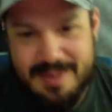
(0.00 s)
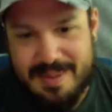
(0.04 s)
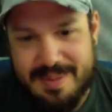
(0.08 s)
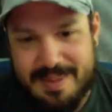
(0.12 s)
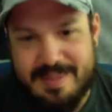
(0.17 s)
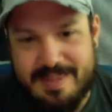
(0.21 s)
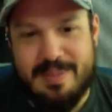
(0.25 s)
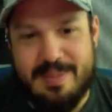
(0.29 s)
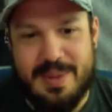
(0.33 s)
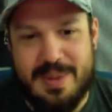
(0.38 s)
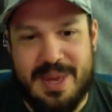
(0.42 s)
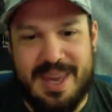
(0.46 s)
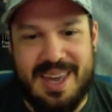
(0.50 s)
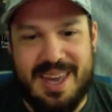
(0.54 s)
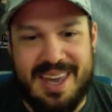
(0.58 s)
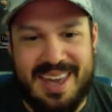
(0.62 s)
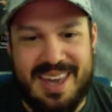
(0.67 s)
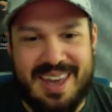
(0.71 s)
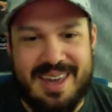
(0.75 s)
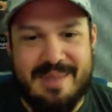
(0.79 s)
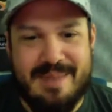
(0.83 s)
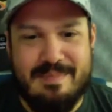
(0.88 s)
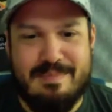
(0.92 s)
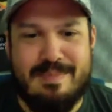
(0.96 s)

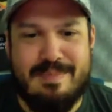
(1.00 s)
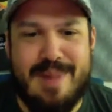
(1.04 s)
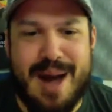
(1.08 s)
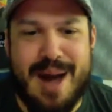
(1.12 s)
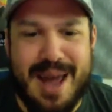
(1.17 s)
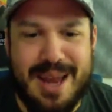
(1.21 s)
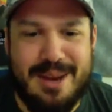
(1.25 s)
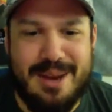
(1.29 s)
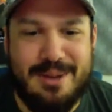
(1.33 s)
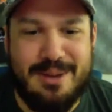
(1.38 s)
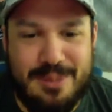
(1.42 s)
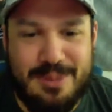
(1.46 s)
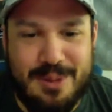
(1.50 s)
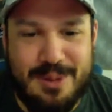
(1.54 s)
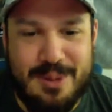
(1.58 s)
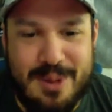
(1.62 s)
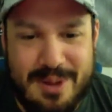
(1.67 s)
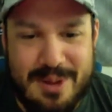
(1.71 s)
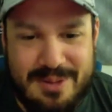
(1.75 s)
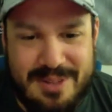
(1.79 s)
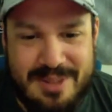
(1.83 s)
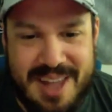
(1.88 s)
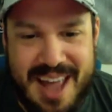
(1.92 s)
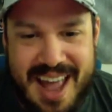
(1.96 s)
be mindful
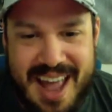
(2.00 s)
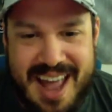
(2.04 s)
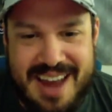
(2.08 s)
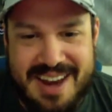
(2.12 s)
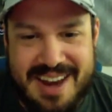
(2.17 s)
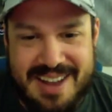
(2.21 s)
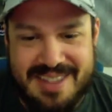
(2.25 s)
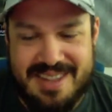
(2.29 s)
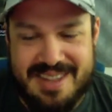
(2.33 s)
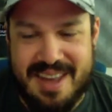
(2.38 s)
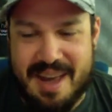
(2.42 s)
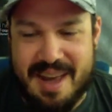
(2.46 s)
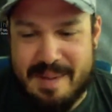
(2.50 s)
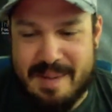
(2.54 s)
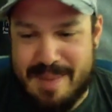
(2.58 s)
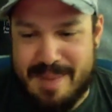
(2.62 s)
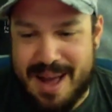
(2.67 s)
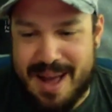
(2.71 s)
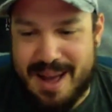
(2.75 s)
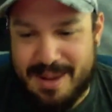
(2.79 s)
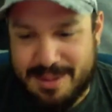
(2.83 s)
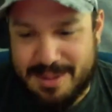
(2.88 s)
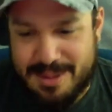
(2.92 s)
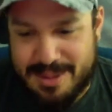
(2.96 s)
of that in the
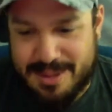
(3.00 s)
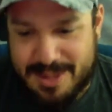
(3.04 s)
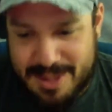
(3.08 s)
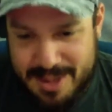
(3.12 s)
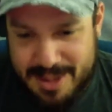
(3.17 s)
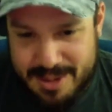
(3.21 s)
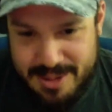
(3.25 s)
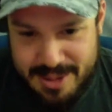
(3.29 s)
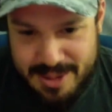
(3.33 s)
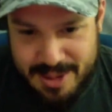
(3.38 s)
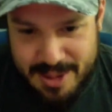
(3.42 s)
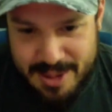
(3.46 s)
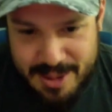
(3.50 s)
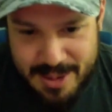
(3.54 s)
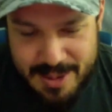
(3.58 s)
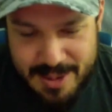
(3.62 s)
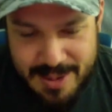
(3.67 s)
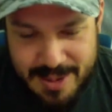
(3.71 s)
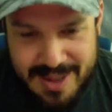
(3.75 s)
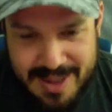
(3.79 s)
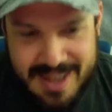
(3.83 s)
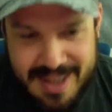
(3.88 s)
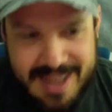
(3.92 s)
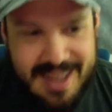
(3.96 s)
amount you
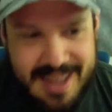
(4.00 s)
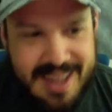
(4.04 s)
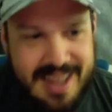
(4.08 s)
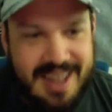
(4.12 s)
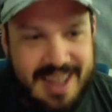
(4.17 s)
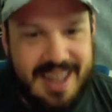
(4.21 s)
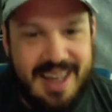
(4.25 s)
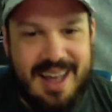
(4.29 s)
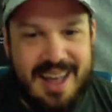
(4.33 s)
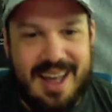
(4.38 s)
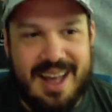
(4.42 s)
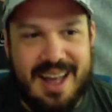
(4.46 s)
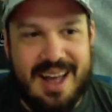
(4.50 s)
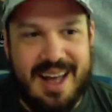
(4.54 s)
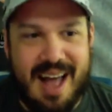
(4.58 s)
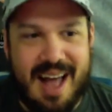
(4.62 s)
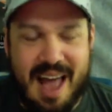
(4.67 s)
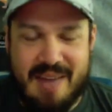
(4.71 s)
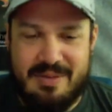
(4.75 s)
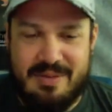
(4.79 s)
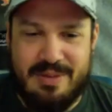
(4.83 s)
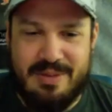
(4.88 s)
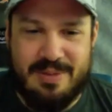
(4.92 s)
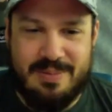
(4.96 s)
do.
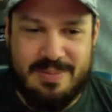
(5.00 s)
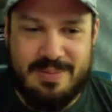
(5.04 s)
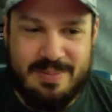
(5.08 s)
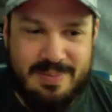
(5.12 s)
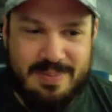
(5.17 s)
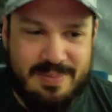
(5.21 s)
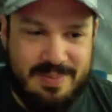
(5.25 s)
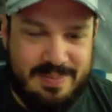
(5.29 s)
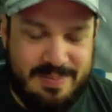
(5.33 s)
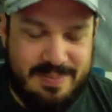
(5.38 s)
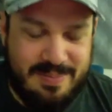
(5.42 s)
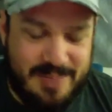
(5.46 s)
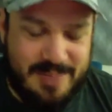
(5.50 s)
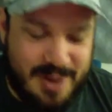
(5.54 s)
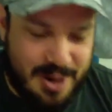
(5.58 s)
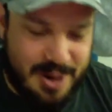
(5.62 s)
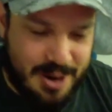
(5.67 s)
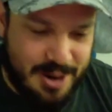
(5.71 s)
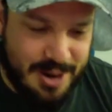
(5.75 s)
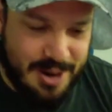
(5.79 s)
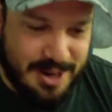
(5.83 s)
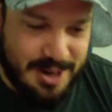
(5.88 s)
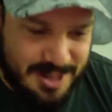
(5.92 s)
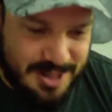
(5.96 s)
I've
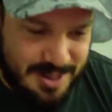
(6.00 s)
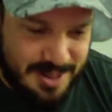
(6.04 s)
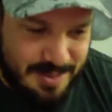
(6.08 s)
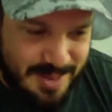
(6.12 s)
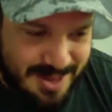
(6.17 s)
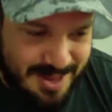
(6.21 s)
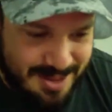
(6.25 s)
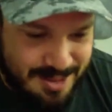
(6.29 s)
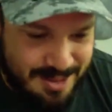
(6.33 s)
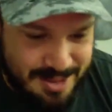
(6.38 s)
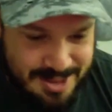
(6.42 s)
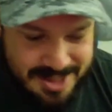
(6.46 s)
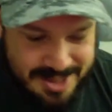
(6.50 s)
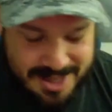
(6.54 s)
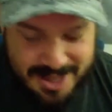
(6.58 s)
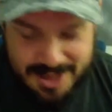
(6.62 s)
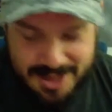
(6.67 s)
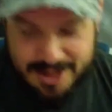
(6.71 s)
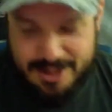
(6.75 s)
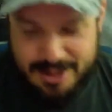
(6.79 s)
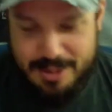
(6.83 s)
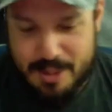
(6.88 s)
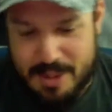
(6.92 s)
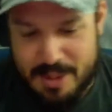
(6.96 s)
heard some interesting
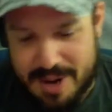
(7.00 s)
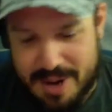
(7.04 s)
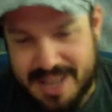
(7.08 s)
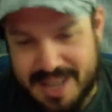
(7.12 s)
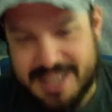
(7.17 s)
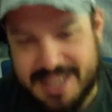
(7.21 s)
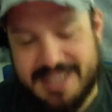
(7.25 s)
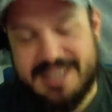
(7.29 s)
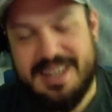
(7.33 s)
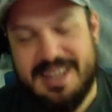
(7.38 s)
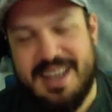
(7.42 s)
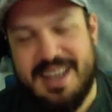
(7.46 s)
stories.